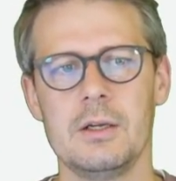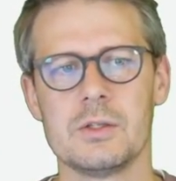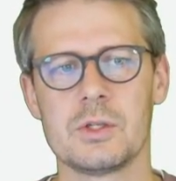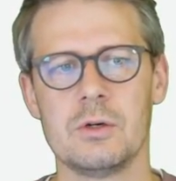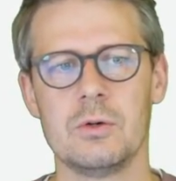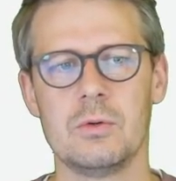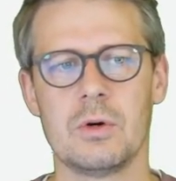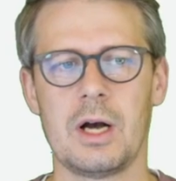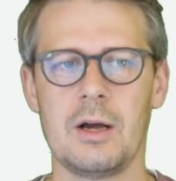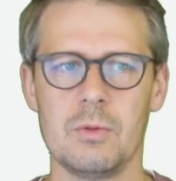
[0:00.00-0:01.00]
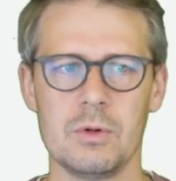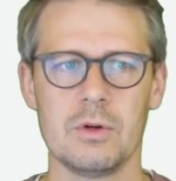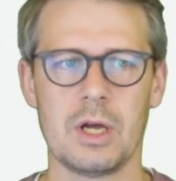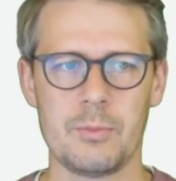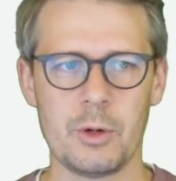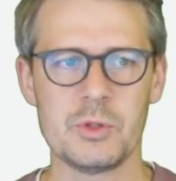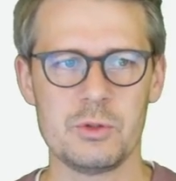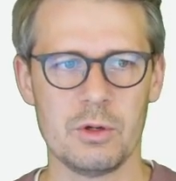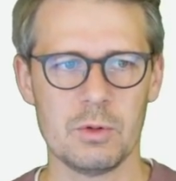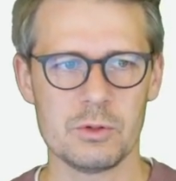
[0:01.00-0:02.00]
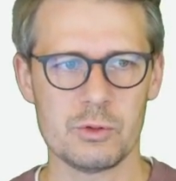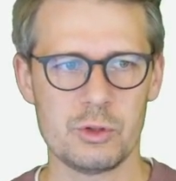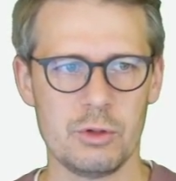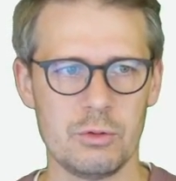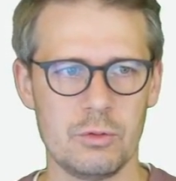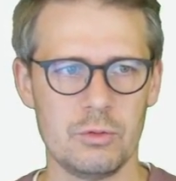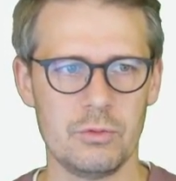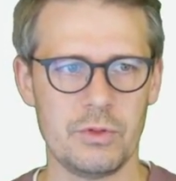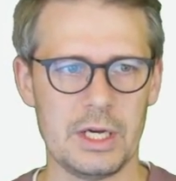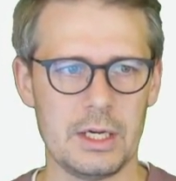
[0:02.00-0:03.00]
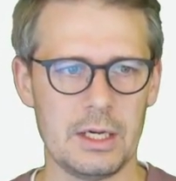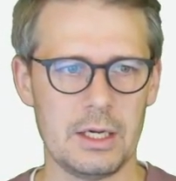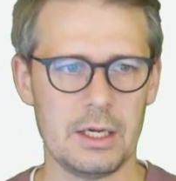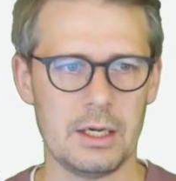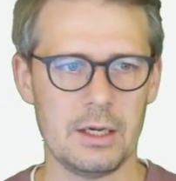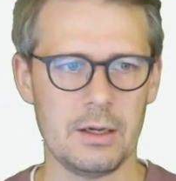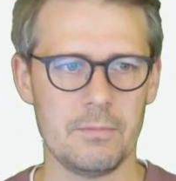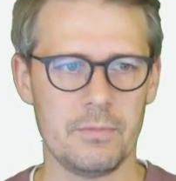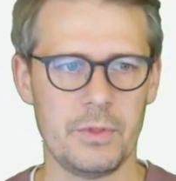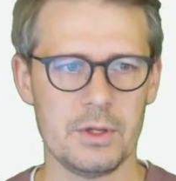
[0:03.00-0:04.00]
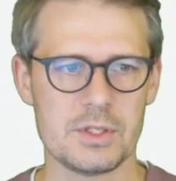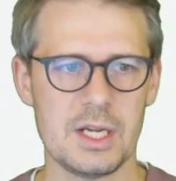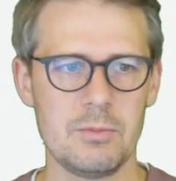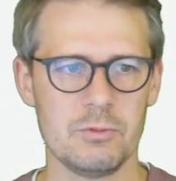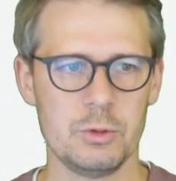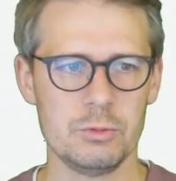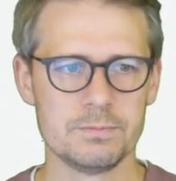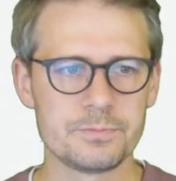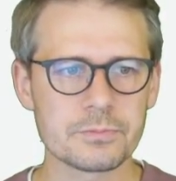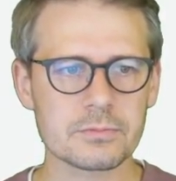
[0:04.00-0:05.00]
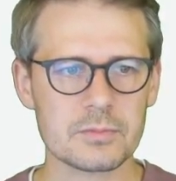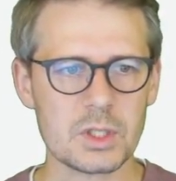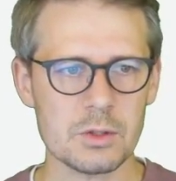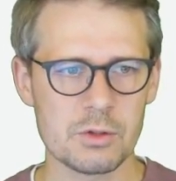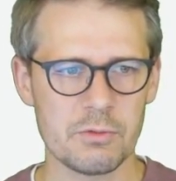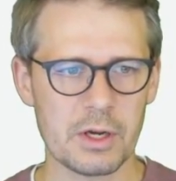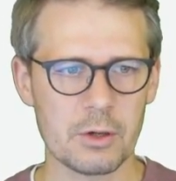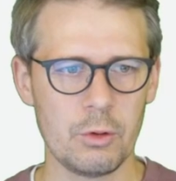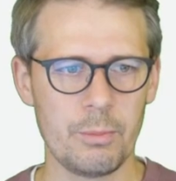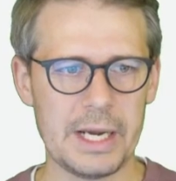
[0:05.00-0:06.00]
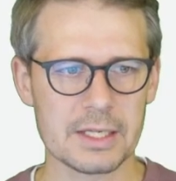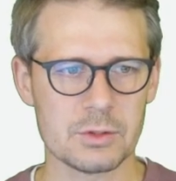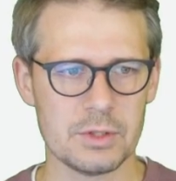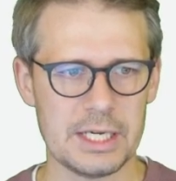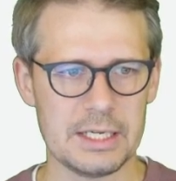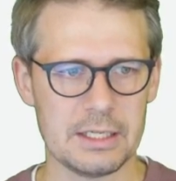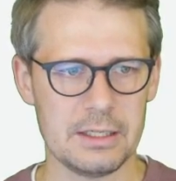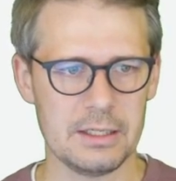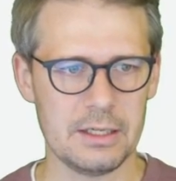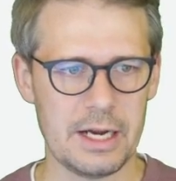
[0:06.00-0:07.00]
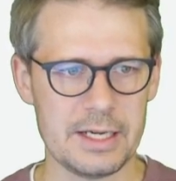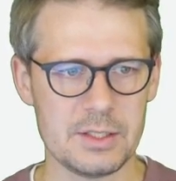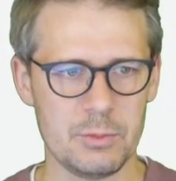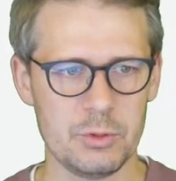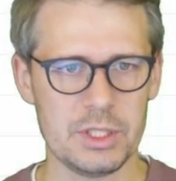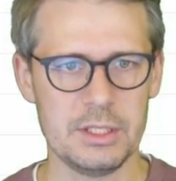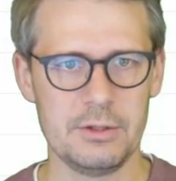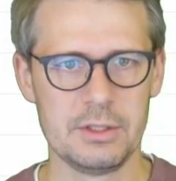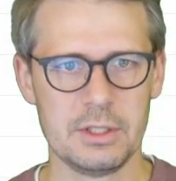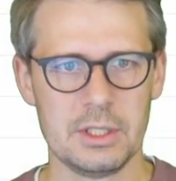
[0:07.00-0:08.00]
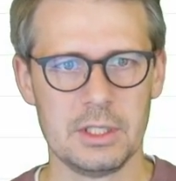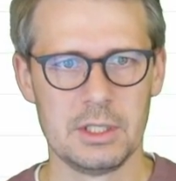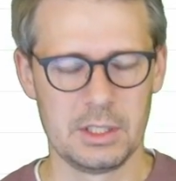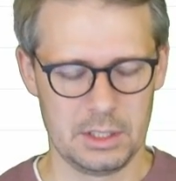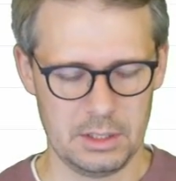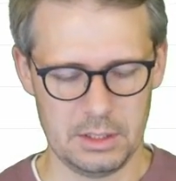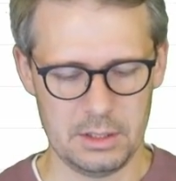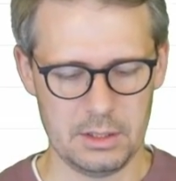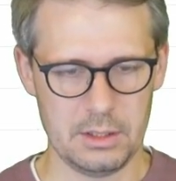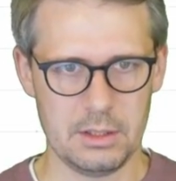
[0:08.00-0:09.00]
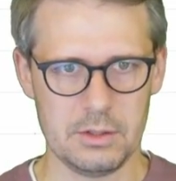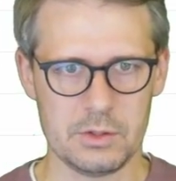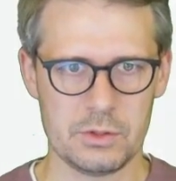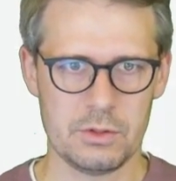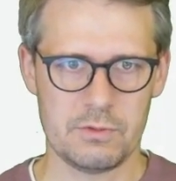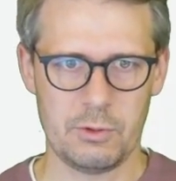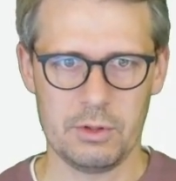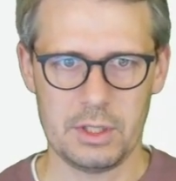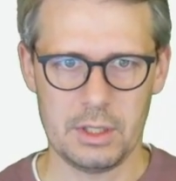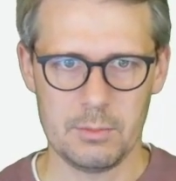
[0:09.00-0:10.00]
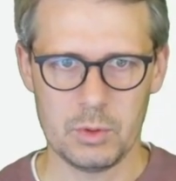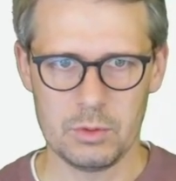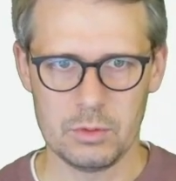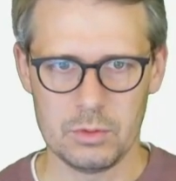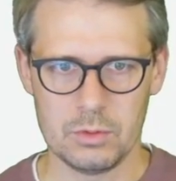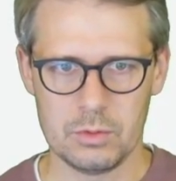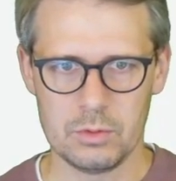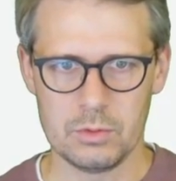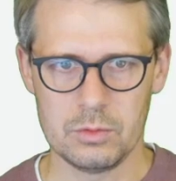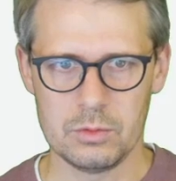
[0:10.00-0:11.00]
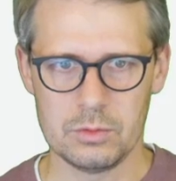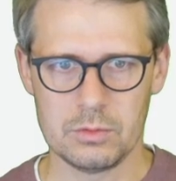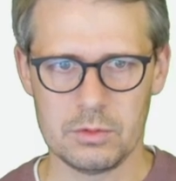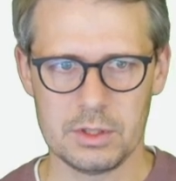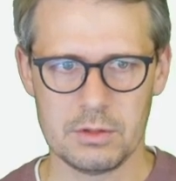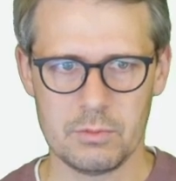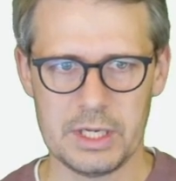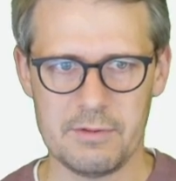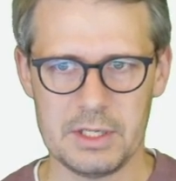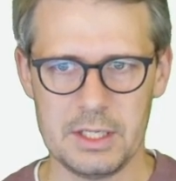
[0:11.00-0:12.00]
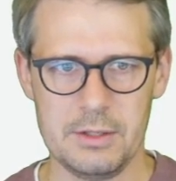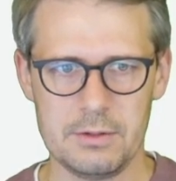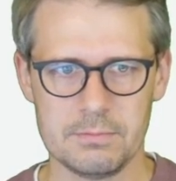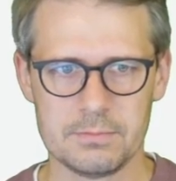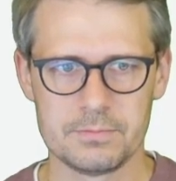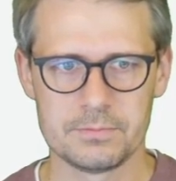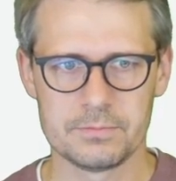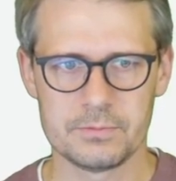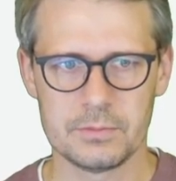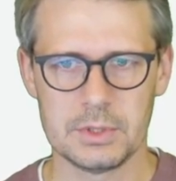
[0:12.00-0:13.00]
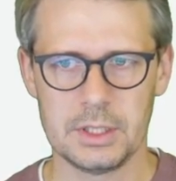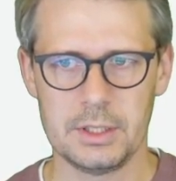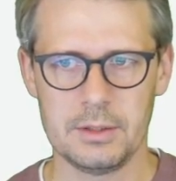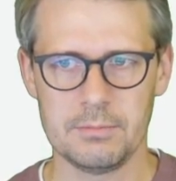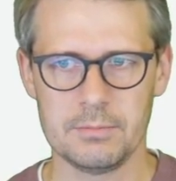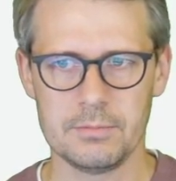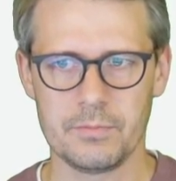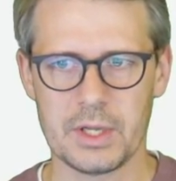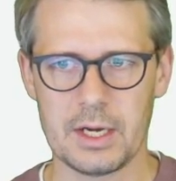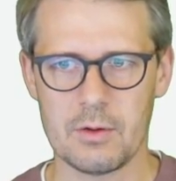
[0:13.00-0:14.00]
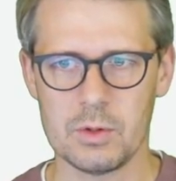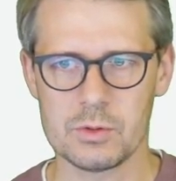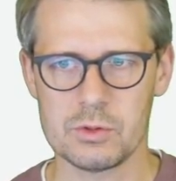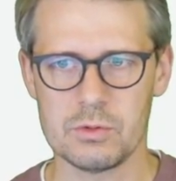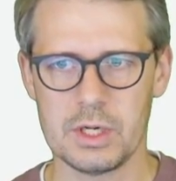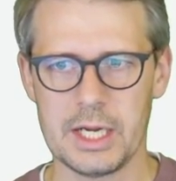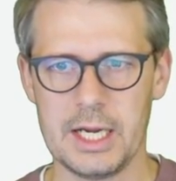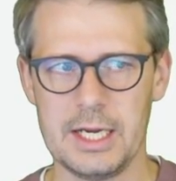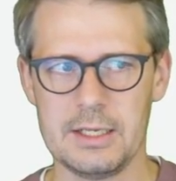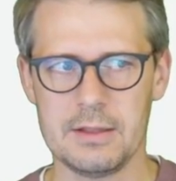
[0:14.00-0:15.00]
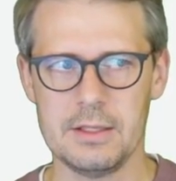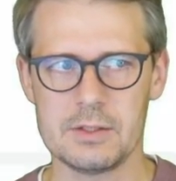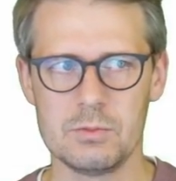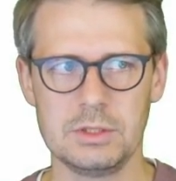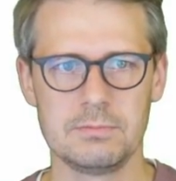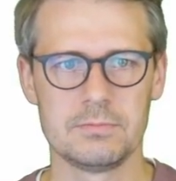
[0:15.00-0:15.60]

So I promised you I want to show the table view. So if I go back to that attribute here, search for it, demo, we have it here. And I want to edit this one.